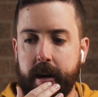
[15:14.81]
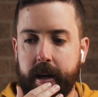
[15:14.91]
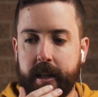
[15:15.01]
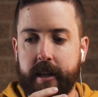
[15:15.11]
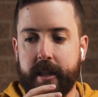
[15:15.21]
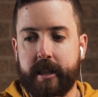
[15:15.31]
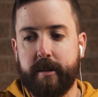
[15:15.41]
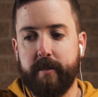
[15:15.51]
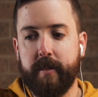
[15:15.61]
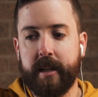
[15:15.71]

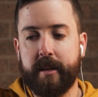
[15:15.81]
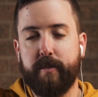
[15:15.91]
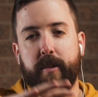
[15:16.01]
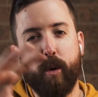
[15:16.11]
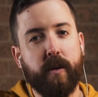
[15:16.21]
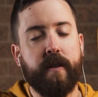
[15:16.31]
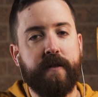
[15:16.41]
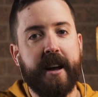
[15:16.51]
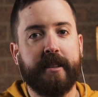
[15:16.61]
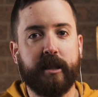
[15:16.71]
it's more of a
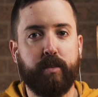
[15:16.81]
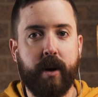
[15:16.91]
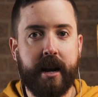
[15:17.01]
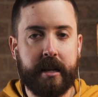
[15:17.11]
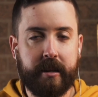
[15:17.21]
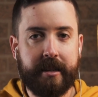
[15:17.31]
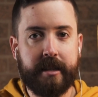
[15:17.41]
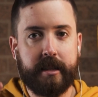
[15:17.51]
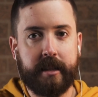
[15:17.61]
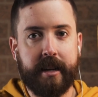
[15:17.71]
faceless brand. So this
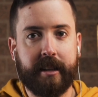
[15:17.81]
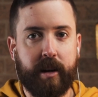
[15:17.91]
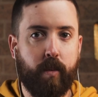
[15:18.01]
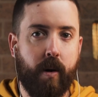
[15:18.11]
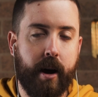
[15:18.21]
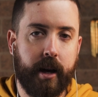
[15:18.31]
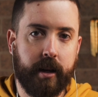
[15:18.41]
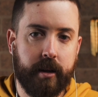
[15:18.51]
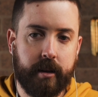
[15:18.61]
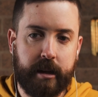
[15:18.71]
is exactly
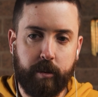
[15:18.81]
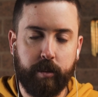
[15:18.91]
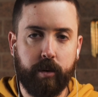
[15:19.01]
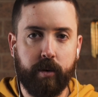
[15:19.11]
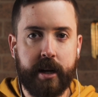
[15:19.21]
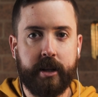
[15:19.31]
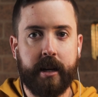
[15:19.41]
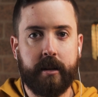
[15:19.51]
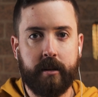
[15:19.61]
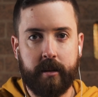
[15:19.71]
why someone would reach
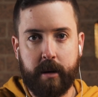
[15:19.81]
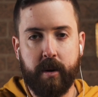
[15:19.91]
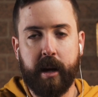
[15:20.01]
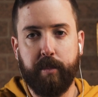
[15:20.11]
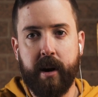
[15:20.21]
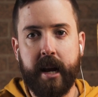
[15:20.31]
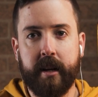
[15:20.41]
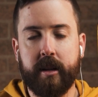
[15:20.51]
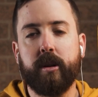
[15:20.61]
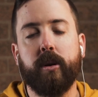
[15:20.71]
out to someone like
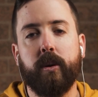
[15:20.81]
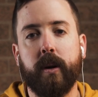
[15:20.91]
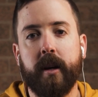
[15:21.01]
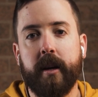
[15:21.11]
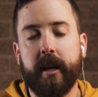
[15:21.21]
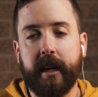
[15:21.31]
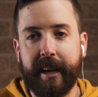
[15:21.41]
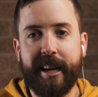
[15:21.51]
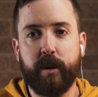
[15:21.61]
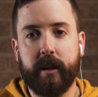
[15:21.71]
Brandon to
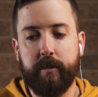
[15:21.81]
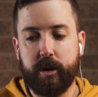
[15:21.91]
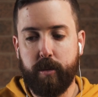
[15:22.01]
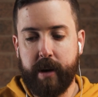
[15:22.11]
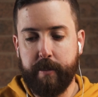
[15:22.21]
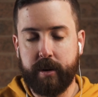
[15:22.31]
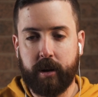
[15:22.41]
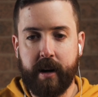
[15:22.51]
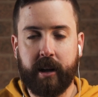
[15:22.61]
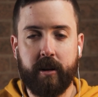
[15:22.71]
engage with them, to be able to
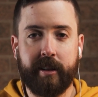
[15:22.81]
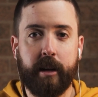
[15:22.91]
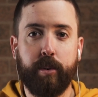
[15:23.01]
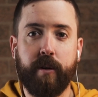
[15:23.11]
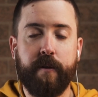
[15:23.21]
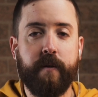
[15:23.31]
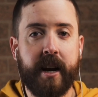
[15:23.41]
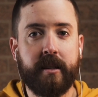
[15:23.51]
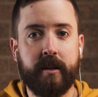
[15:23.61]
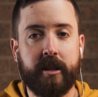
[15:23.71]
create content and put a
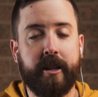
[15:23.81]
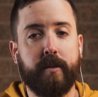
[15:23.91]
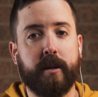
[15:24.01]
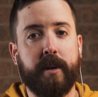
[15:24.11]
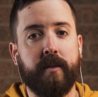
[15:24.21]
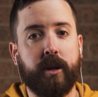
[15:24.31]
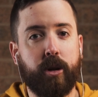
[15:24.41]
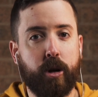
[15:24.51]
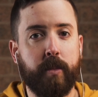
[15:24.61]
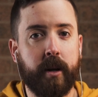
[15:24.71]
face to it. So there was a bit of a
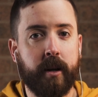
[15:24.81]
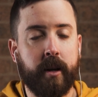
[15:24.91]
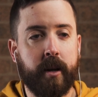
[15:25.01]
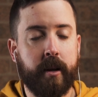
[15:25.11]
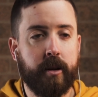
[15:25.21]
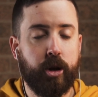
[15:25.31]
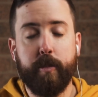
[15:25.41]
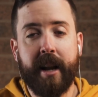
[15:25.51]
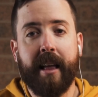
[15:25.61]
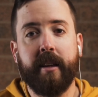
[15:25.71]

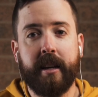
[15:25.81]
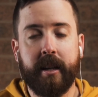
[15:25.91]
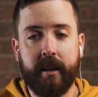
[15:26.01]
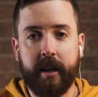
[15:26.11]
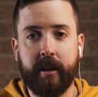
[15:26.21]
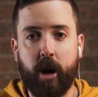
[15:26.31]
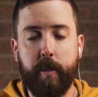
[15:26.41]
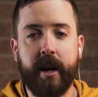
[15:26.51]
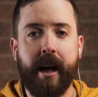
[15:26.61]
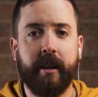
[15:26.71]
humanality and
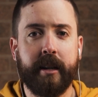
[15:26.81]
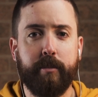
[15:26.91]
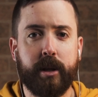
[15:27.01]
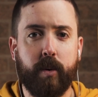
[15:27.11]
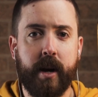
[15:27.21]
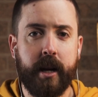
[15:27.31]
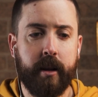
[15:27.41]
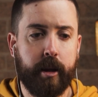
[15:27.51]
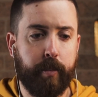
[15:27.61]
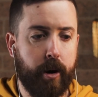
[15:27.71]
commonality
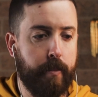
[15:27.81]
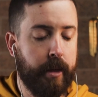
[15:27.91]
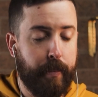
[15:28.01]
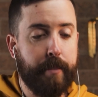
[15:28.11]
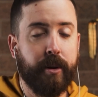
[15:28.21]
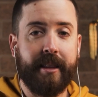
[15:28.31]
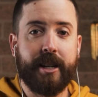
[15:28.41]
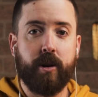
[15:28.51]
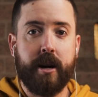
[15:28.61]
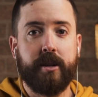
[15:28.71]
between the people that they're
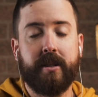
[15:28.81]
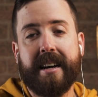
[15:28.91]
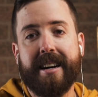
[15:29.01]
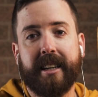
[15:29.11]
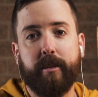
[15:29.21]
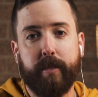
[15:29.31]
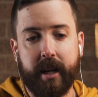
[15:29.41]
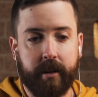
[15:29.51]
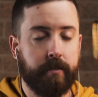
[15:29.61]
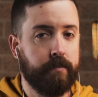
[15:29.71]
trying to target,
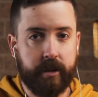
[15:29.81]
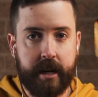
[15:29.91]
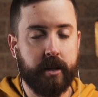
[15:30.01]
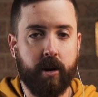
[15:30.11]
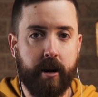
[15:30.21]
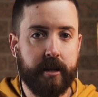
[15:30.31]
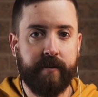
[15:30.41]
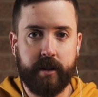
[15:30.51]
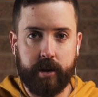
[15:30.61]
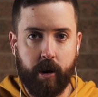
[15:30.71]
being, say, designers,
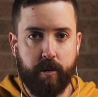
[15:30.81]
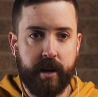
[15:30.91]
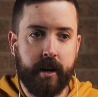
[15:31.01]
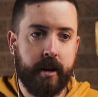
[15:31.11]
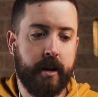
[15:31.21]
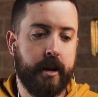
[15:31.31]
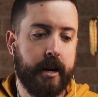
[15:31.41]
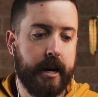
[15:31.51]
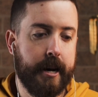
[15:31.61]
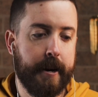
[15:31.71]
if it's Adobe,
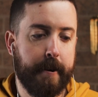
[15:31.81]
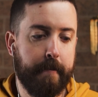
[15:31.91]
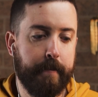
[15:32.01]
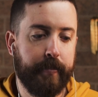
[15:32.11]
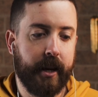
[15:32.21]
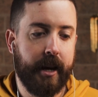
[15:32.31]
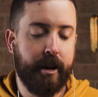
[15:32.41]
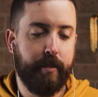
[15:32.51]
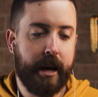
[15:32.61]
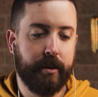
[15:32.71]

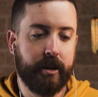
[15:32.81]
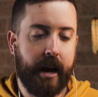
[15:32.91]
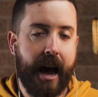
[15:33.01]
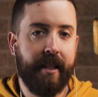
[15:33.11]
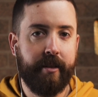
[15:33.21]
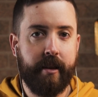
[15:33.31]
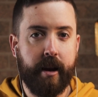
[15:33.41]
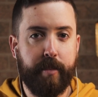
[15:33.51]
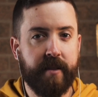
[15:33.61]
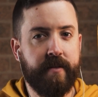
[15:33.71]
and be able to add
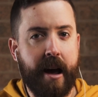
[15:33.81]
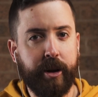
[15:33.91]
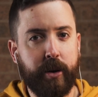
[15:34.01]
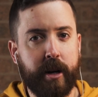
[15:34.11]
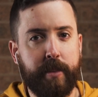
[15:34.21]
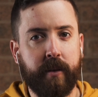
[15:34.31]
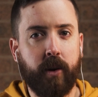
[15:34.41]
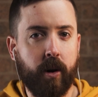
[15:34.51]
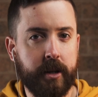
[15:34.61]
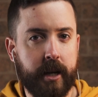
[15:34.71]
a bit of value and a bit of
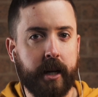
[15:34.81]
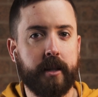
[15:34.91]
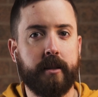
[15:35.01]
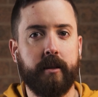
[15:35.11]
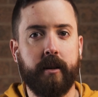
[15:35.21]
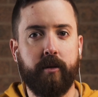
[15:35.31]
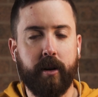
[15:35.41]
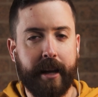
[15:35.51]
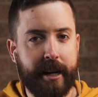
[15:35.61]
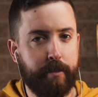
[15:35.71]
context and
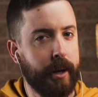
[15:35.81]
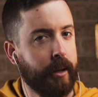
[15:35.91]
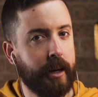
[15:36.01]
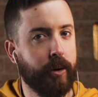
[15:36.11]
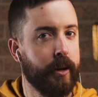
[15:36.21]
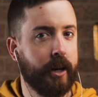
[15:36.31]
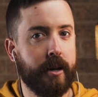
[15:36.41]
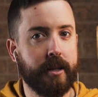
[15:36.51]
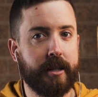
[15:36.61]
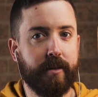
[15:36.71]
relatability and all that
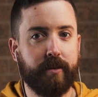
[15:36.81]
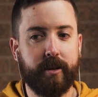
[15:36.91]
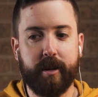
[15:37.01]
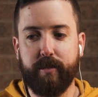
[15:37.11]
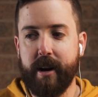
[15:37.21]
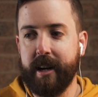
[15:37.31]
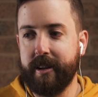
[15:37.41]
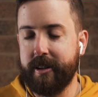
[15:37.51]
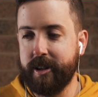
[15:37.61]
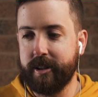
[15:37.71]
kind of stuff, because a
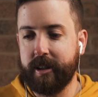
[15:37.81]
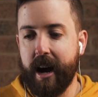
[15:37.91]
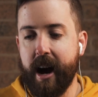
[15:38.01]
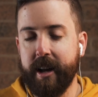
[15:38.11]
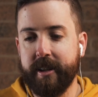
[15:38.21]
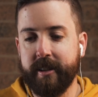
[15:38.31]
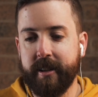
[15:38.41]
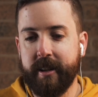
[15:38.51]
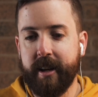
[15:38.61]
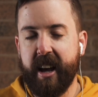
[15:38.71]
brand just can't
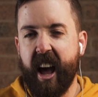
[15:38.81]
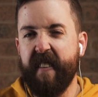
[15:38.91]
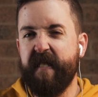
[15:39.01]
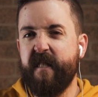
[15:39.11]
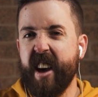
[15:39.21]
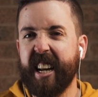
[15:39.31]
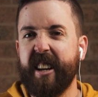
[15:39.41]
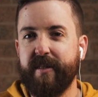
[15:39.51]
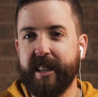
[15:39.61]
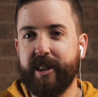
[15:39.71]

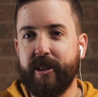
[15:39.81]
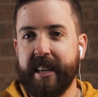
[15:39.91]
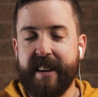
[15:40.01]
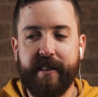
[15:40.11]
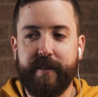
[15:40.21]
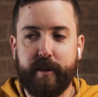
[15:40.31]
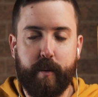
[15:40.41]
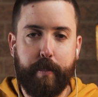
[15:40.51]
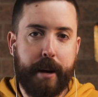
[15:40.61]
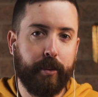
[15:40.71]
effectively do that. Even if it's
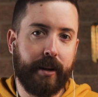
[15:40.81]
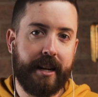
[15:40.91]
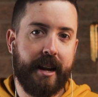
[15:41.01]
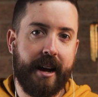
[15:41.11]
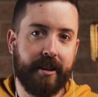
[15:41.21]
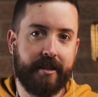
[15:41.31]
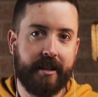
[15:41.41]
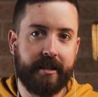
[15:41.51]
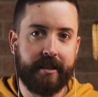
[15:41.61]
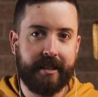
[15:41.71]
from people in-house, it
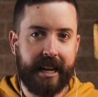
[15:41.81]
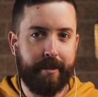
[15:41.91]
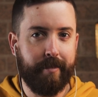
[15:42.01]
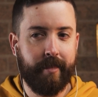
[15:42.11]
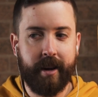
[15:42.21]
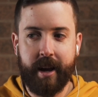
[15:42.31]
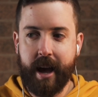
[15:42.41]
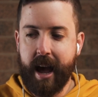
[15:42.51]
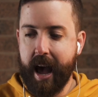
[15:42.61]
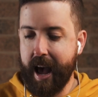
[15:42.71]
doesn't seem
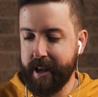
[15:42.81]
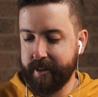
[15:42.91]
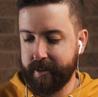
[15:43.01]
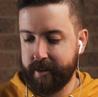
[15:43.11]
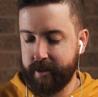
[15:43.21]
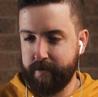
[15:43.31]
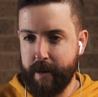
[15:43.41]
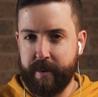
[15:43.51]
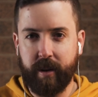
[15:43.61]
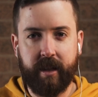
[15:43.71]
as
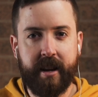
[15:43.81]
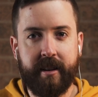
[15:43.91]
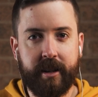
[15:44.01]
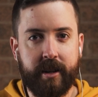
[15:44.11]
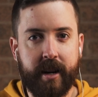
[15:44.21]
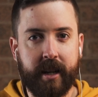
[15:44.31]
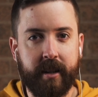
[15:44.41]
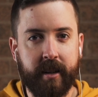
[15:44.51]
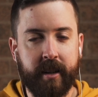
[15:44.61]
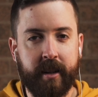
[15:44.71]
maybe authentic, do you reckon?